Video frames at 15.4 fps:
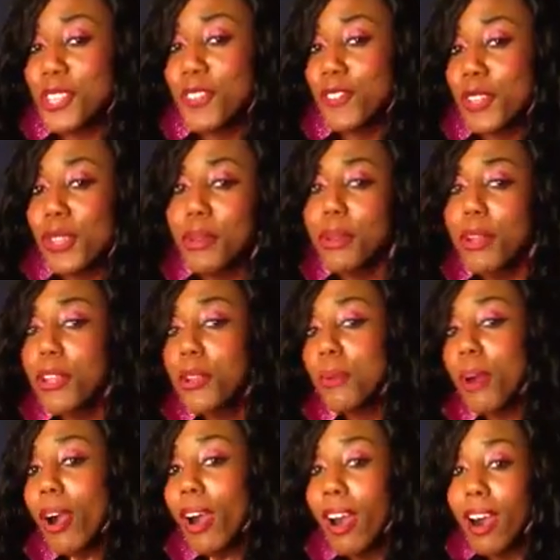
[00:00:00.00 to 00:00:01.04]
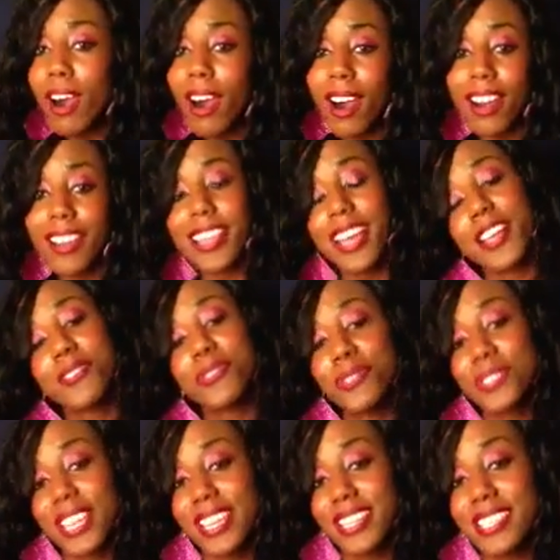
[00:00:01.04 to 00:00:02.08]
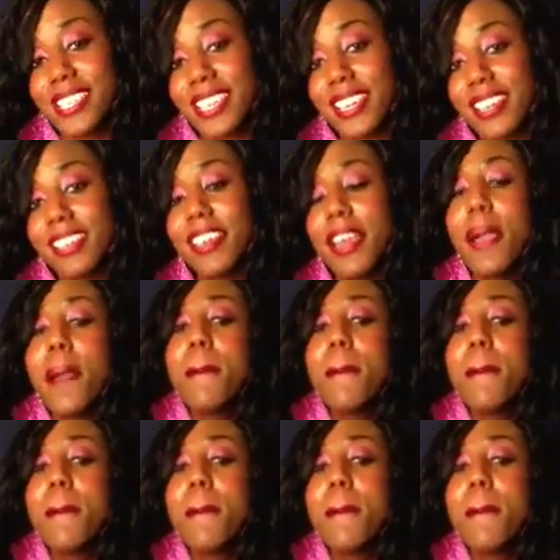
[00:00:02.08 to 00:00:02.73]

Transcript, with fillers: of you who are casual dating,